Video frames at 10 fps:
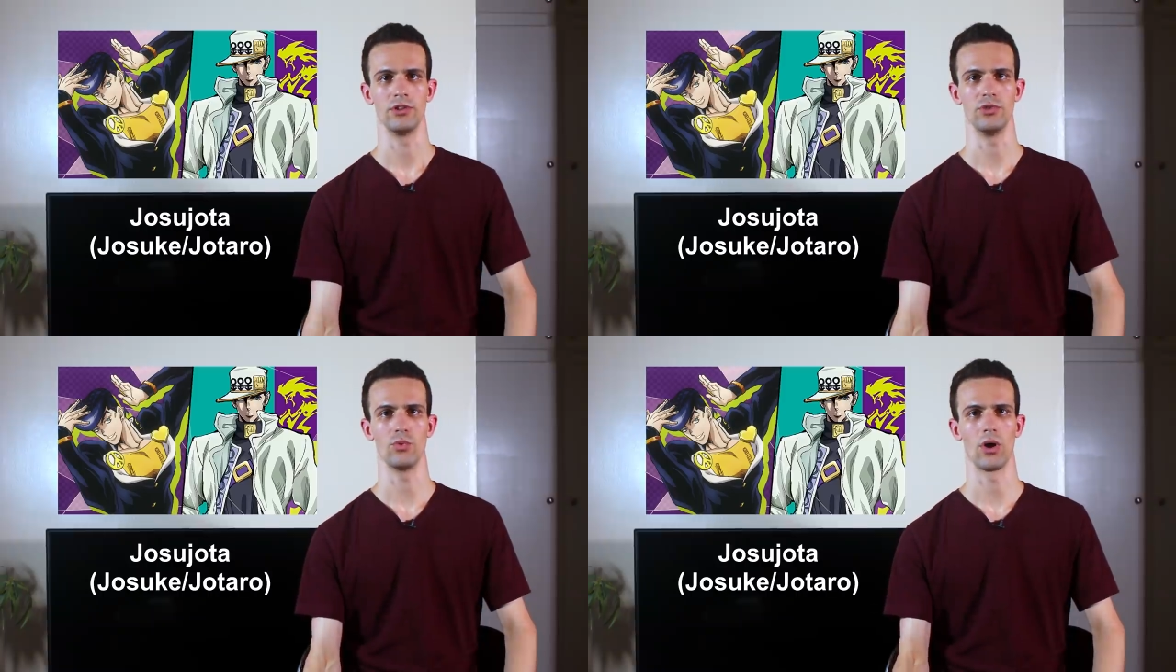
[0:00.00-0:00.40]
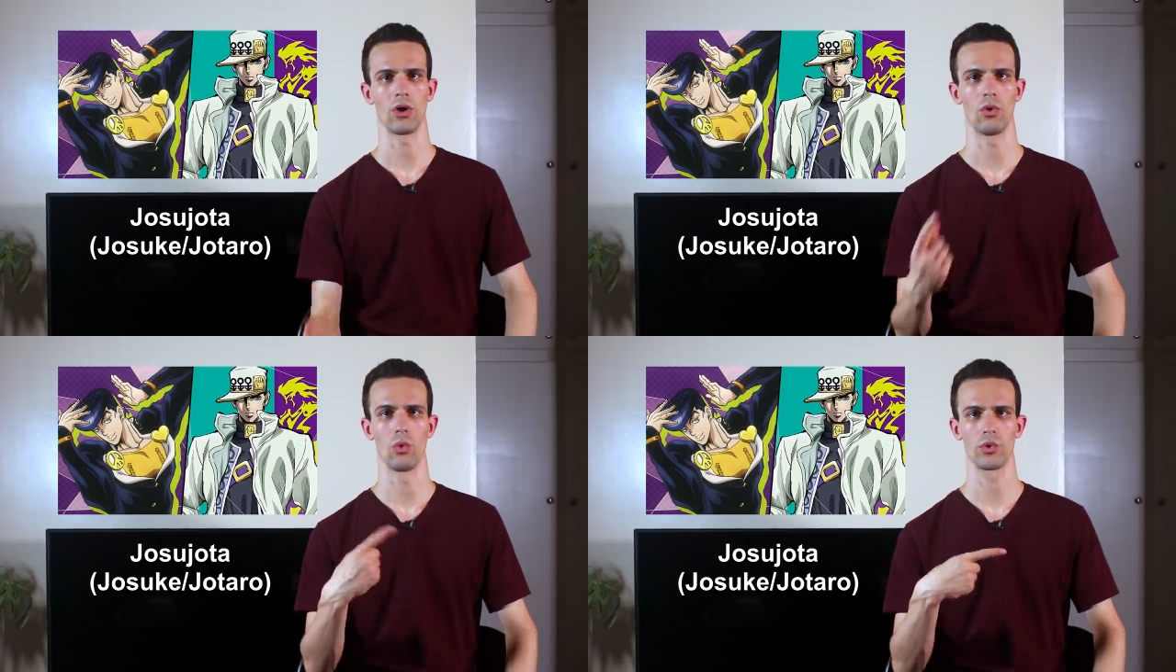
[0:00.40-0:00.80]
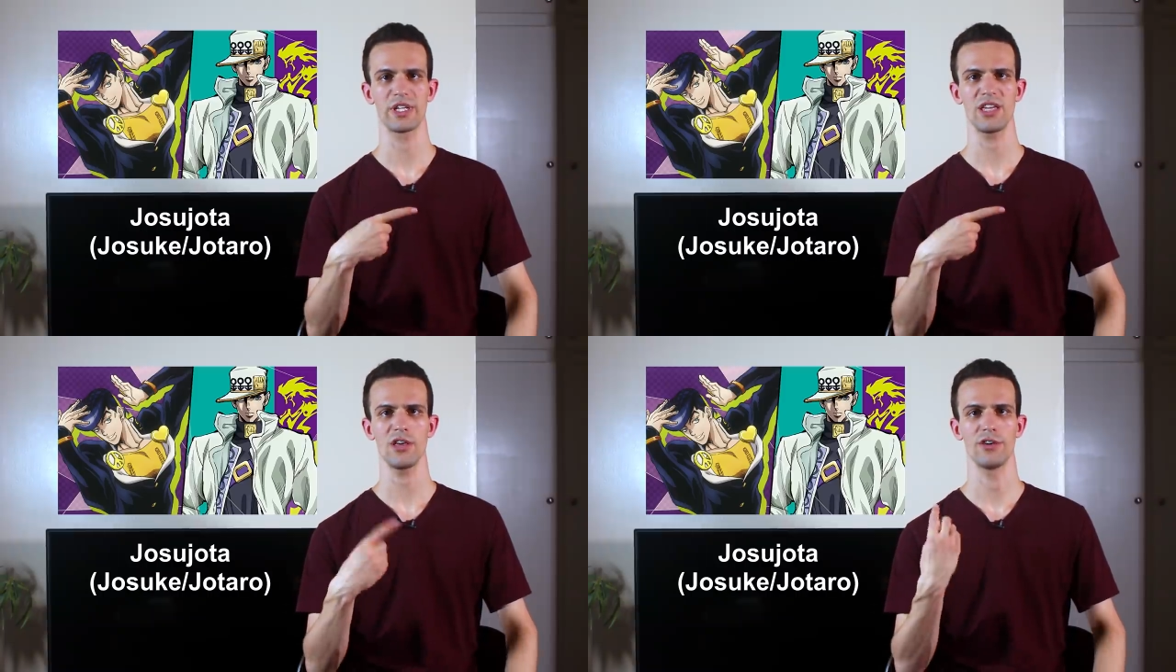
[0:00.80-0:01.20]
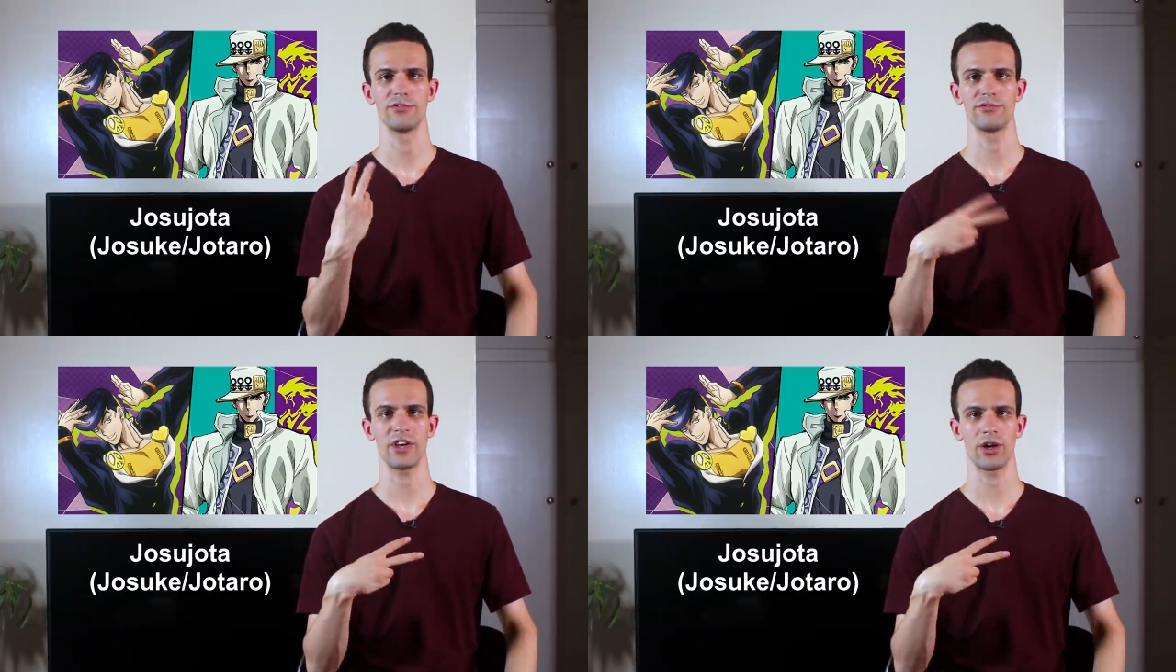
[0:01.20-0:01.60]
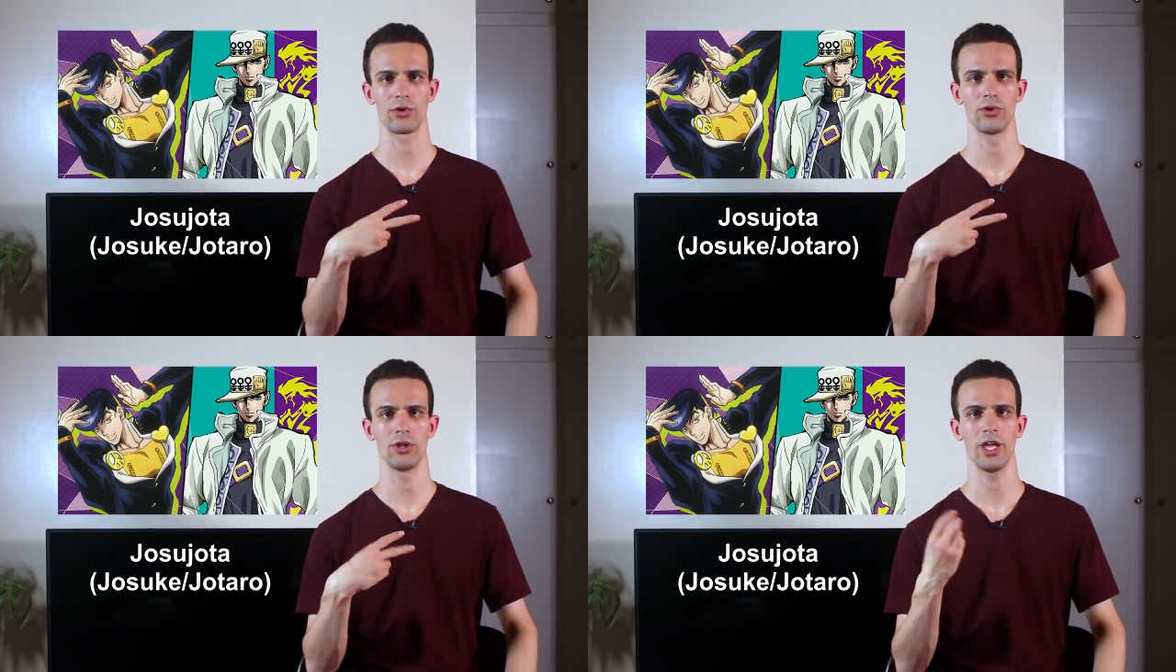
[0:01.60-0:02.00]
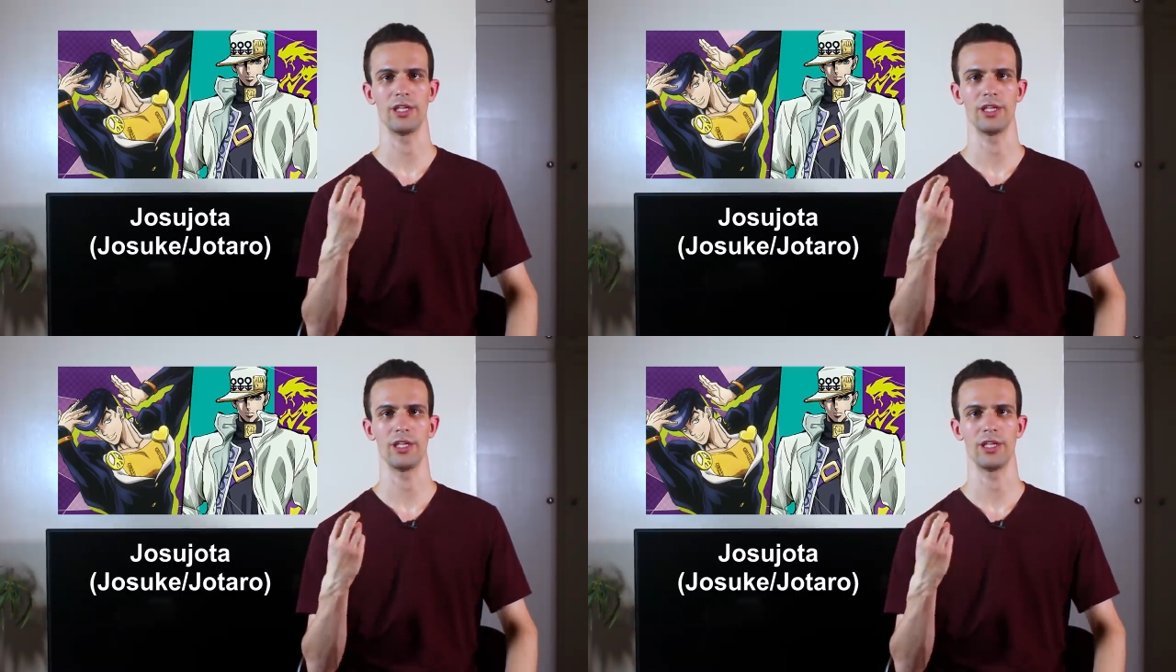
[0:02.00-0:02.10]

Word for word: You are horny, feral,